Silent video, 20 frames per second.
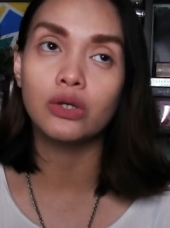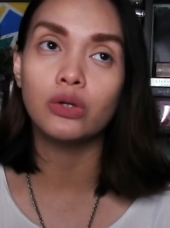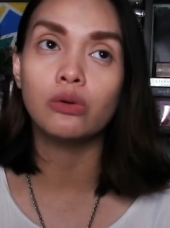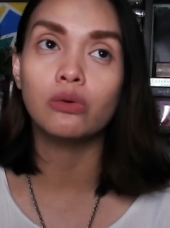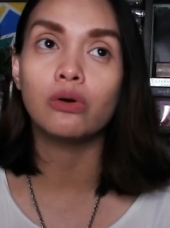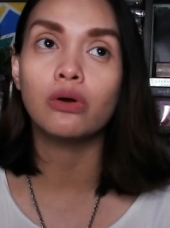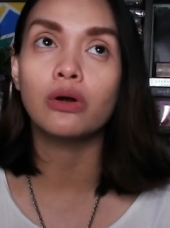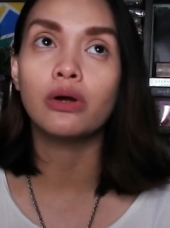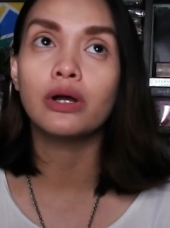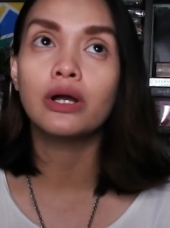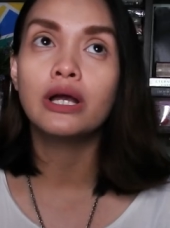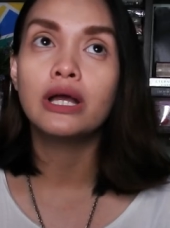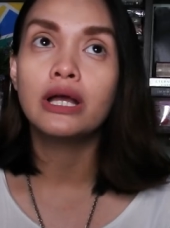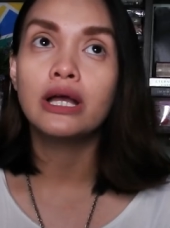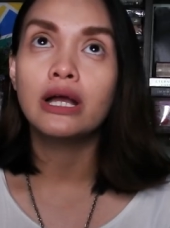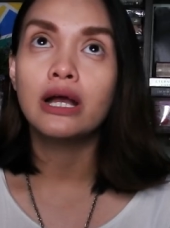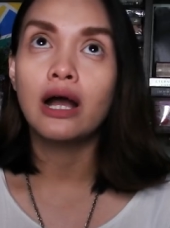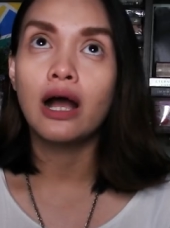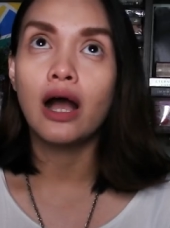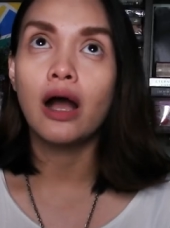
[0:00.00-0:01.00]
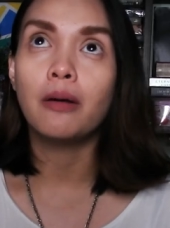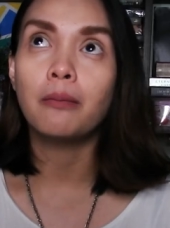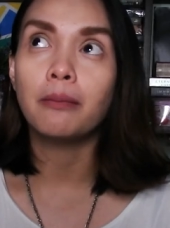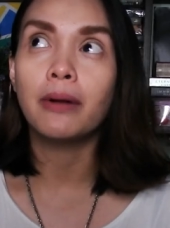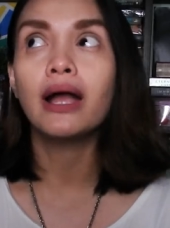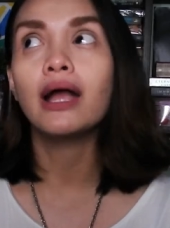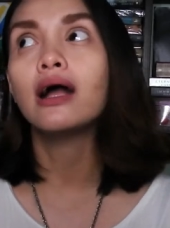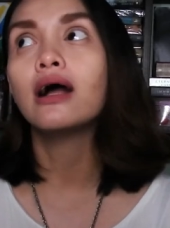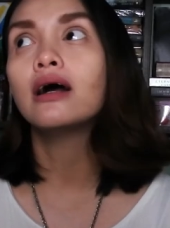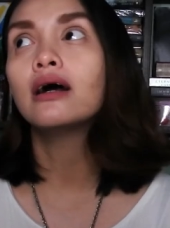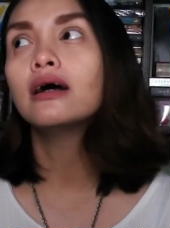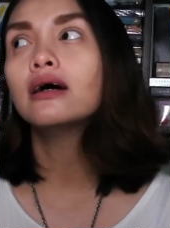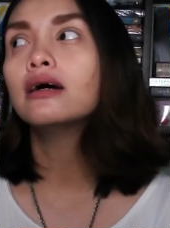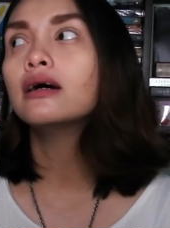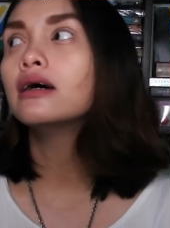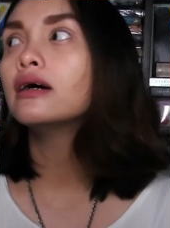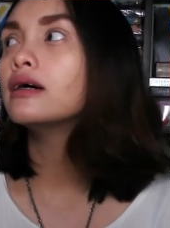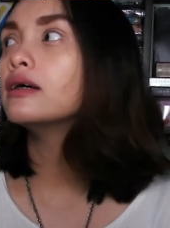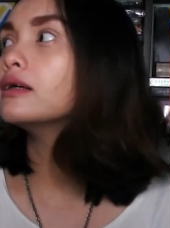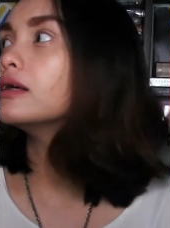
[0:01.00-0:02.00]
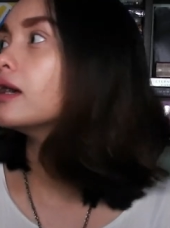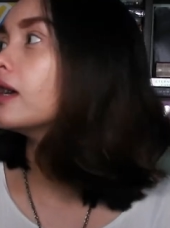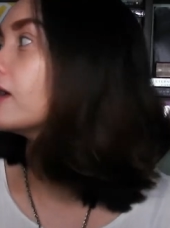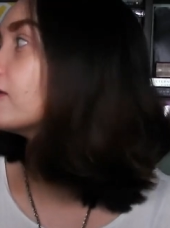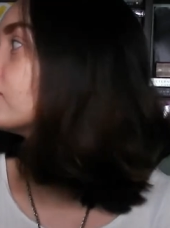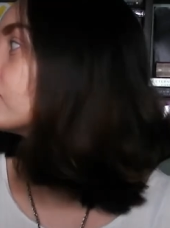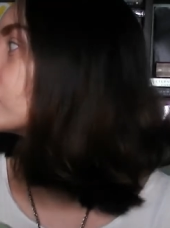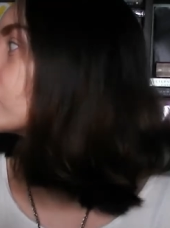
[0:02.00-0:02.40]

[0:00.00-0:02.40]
Yung, I